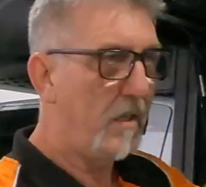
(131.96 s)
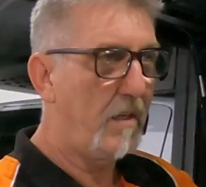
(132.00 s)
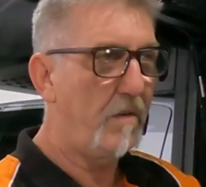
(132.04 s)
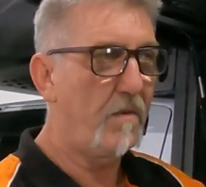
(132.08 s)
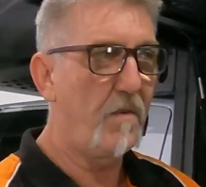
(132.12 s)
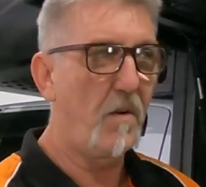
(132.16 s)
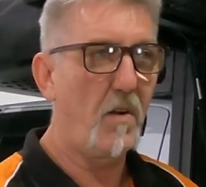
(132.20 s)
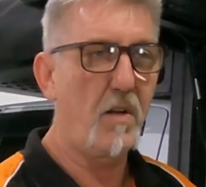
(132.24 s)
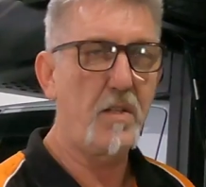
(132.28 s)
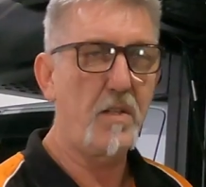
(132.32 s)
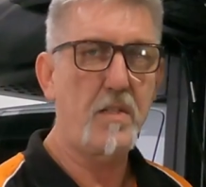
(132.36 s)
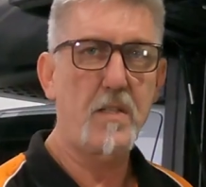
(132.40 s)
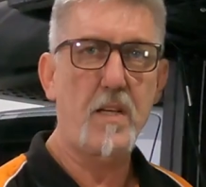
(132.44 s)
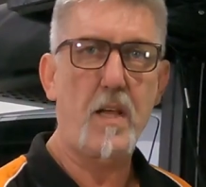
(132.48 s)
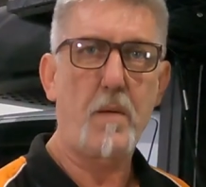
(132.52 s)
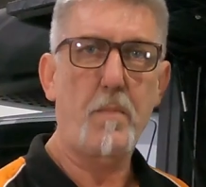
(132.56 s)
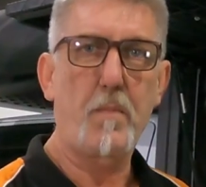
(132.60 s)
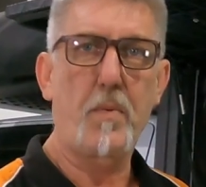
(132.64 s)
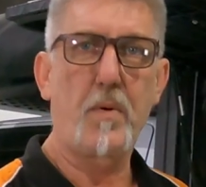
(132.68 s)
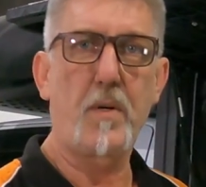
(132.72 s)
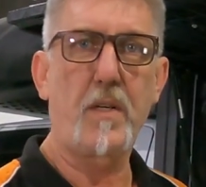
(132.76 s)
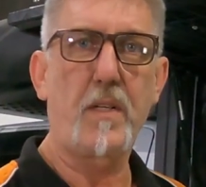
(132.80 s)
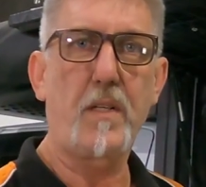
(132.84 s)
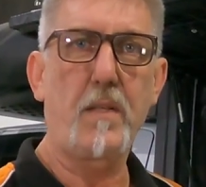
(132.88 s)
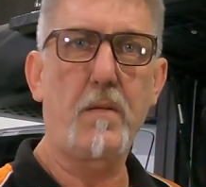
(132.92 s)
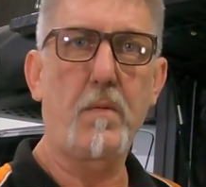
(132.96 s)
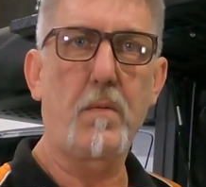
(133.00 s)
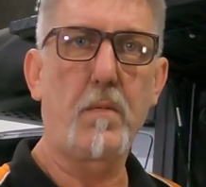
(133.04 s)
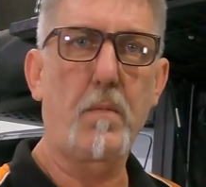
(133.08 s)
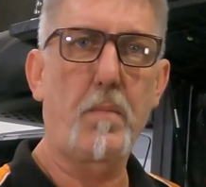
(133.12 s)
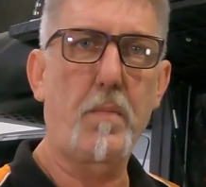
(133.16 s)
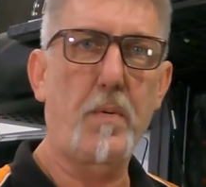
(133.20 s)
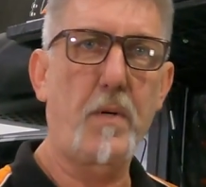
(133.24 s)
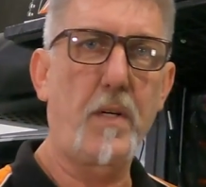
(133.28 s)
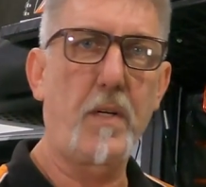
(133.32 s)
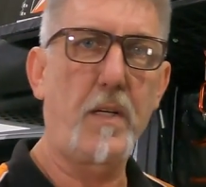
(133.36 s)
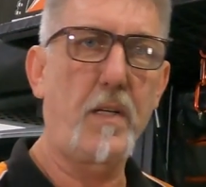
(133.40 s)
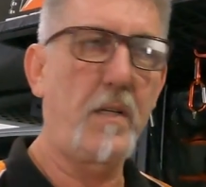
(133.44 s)
he finds that pretty
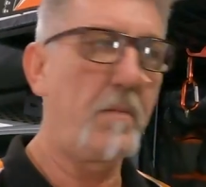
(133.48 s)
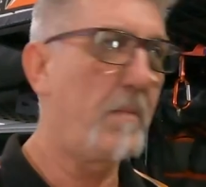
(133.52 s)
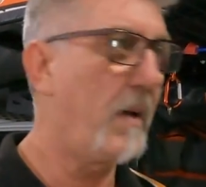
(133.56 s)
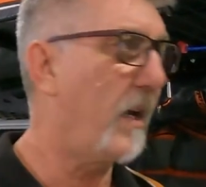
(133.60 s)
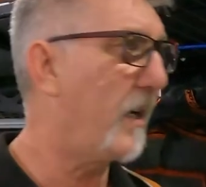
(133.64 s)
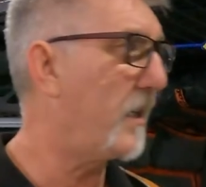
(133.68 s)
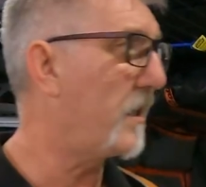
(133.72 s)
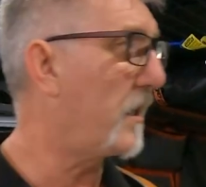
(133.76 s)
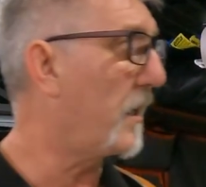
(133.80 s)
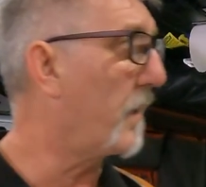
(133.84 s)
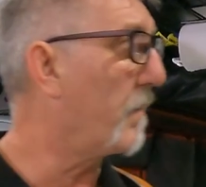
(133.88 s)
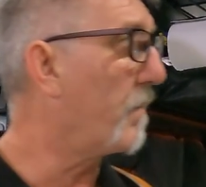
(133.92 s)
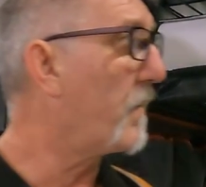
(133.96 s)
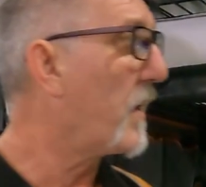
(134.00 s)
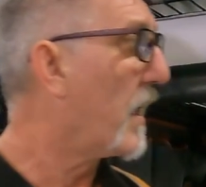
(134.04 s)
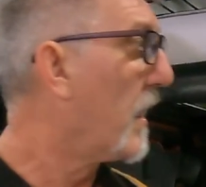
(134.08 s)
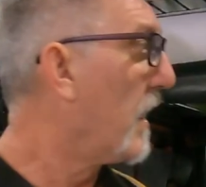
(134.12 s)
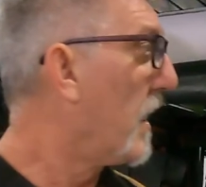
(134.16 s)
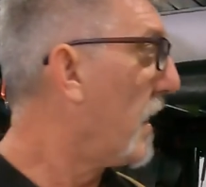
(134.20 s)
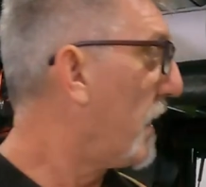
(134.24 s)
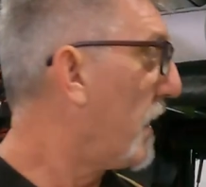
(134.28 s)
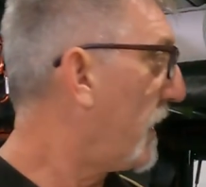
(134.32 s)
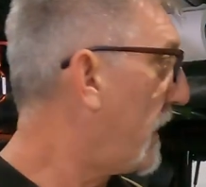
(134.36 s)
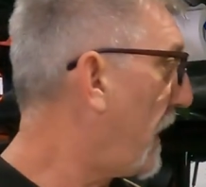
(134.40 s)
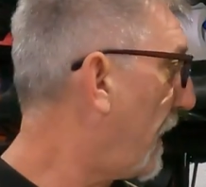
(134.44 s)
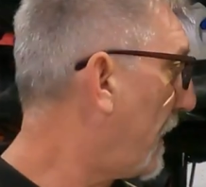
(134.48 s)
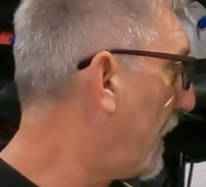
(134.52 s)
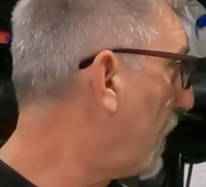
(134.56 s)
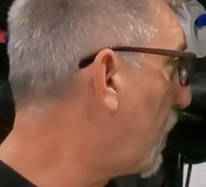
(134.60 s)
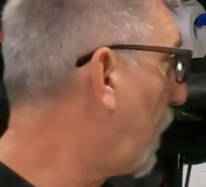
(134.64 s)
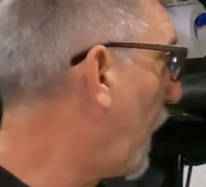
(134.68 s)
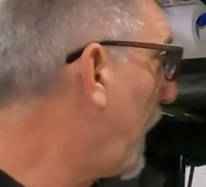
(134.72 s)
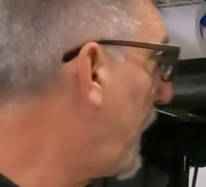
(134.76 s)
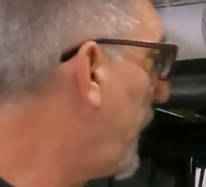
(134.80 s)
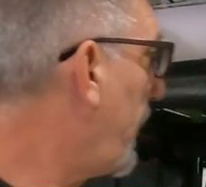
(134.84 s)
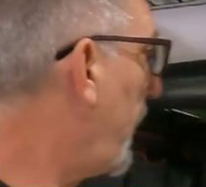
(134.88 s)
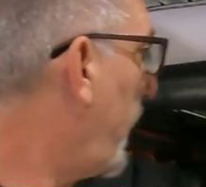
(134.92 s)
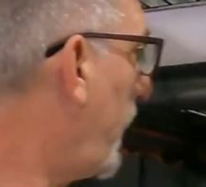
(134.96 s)
amazing. Now this
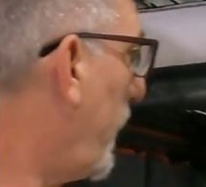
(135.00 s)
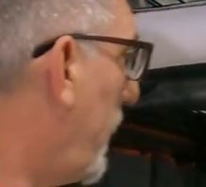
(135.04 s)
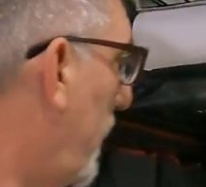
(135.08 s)
one here